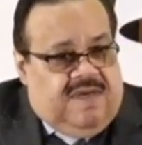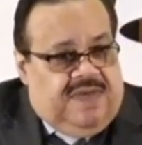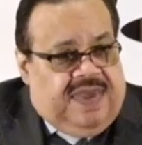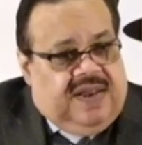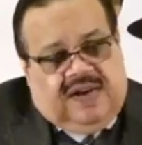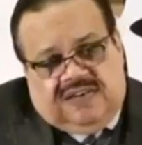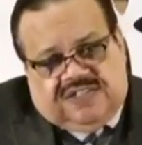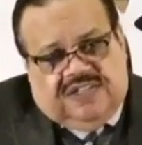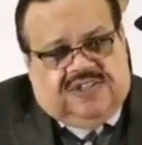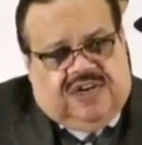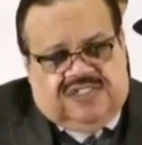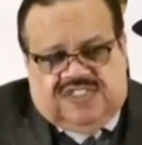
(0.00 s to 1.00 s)
And here's a
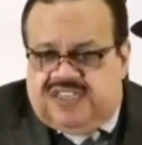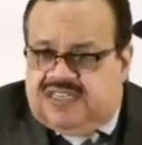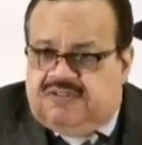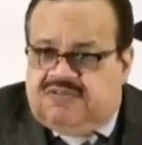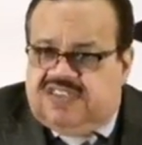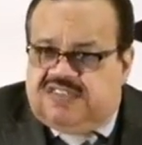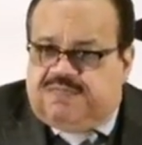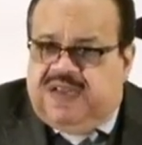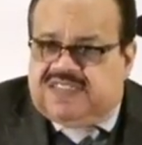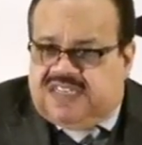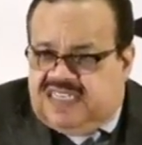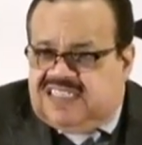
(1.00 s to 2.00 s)
judge sitting on this
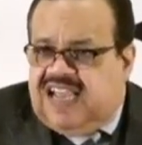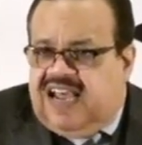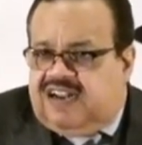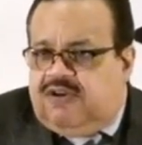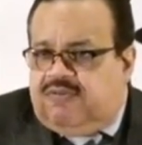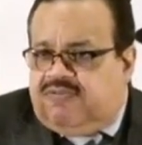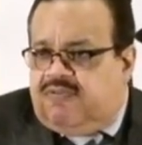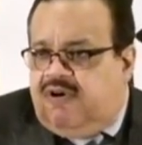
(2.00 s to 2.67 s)
bench, and he's got to go through